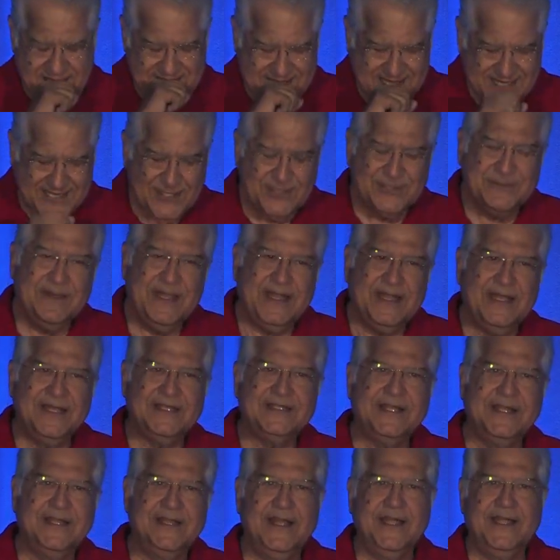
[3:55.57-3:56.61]
excuse me, they
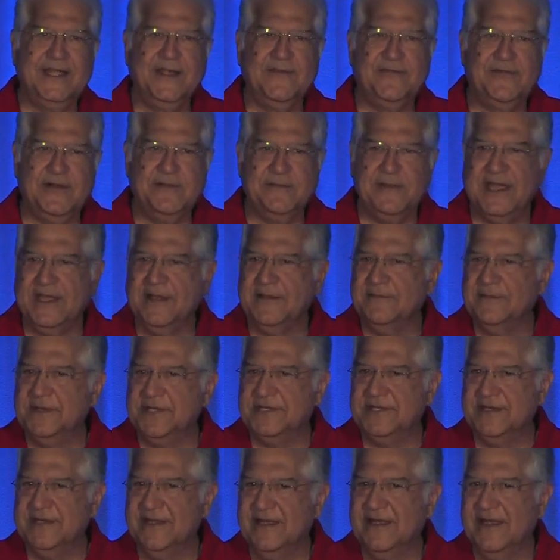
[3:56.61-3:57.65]
said they defer my
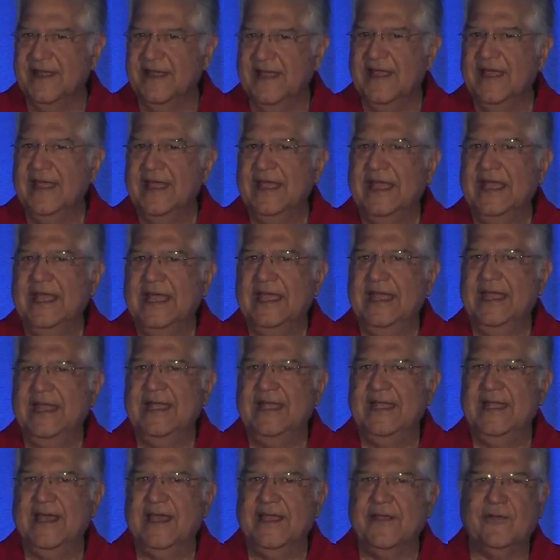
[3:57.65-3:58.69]
admission
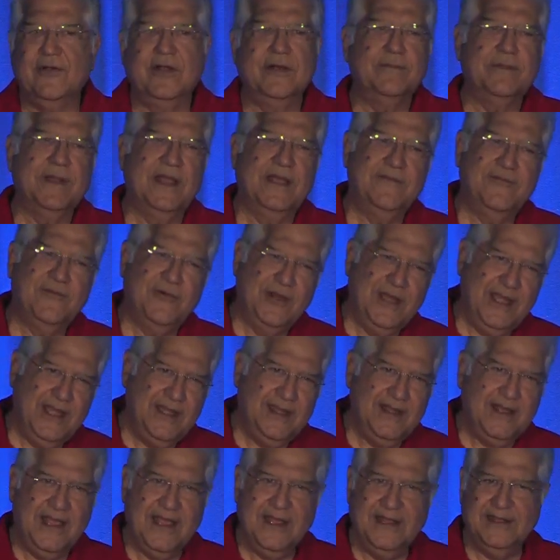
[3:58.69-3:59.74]
and I could apply for
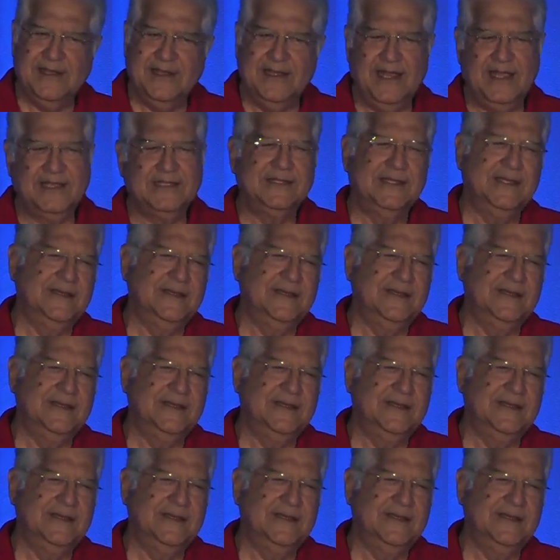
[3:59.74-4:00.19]
aid again the next